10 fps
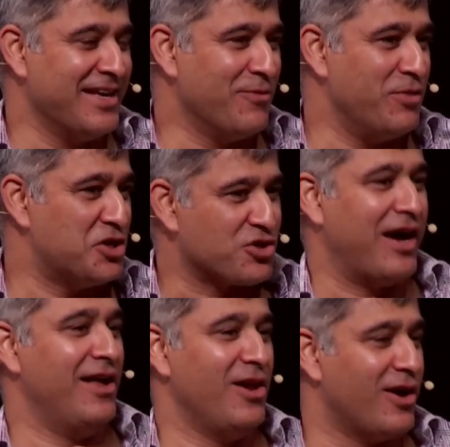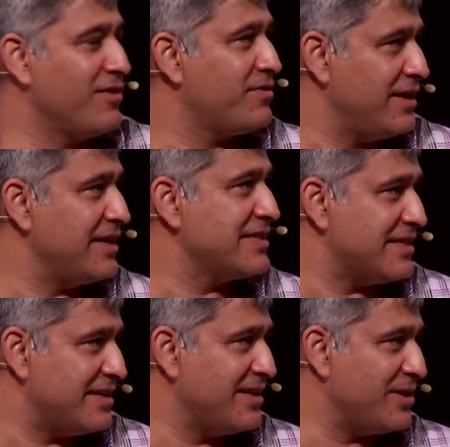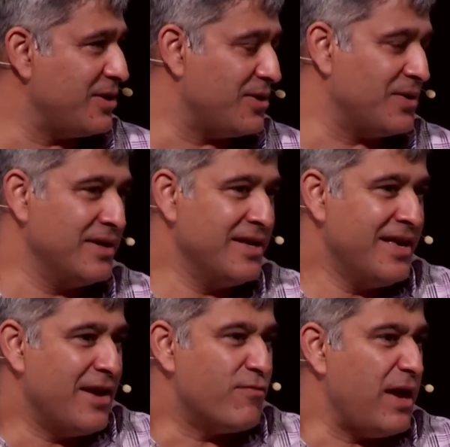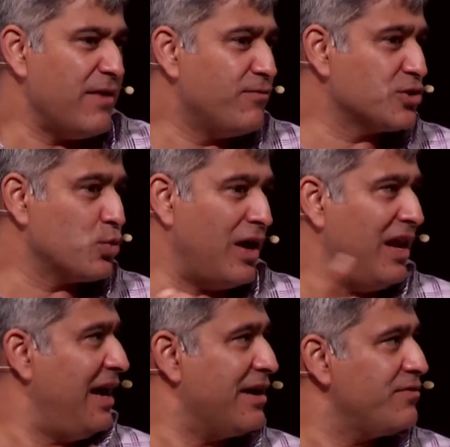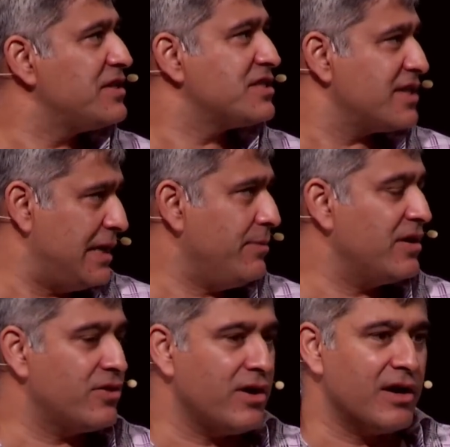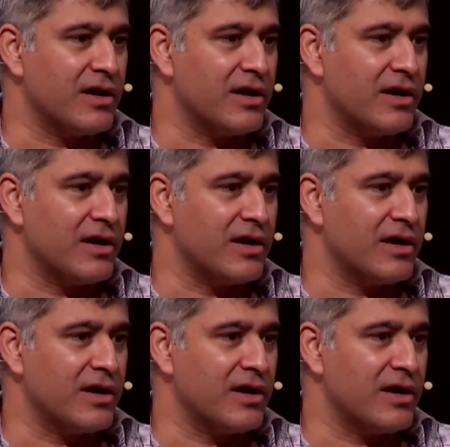We try a lot of things, and Wave was well ahead of its time, I thought.